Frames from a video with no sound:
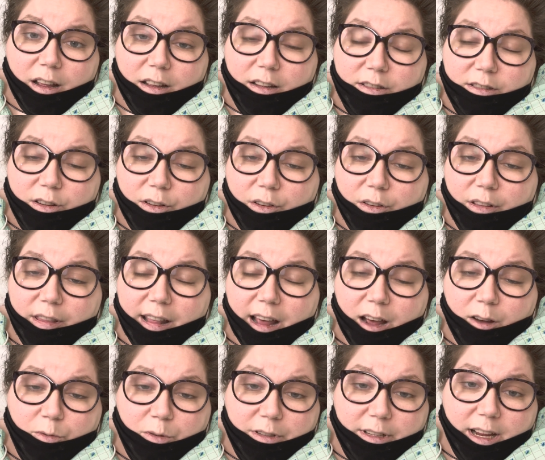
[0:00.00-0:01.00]
So
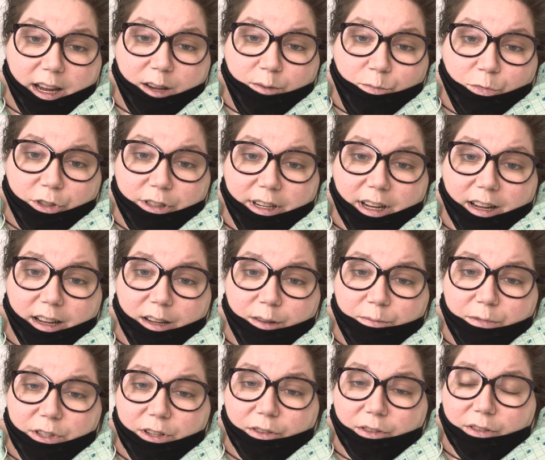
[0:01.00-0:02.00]
that will take more time.
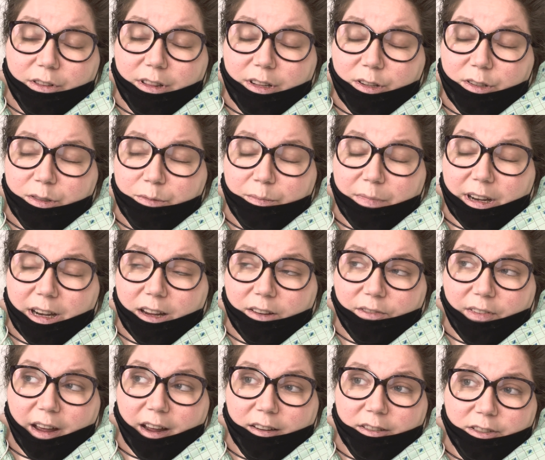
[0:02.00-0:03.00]
So there's many
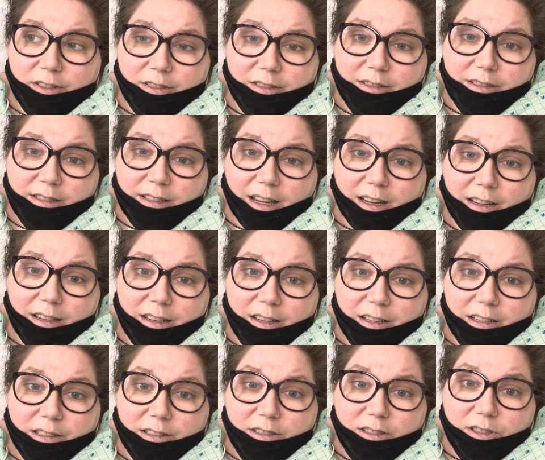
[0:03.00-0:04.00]
factors that
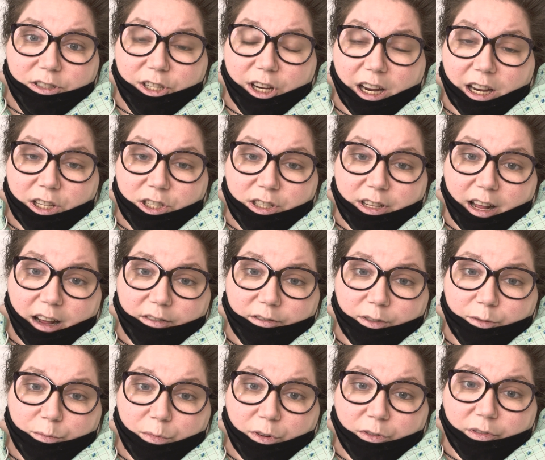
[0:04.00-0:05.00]
could change that
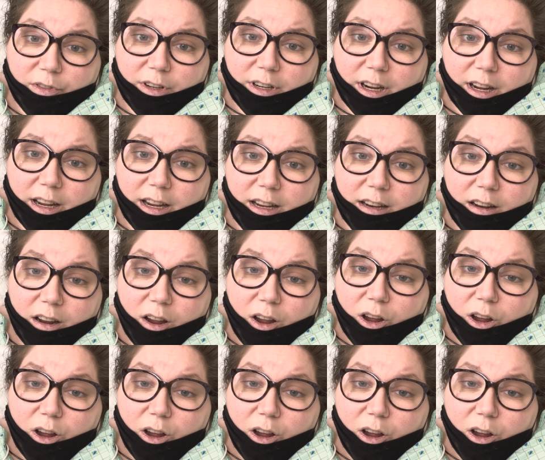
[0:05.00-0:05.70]
from overnight.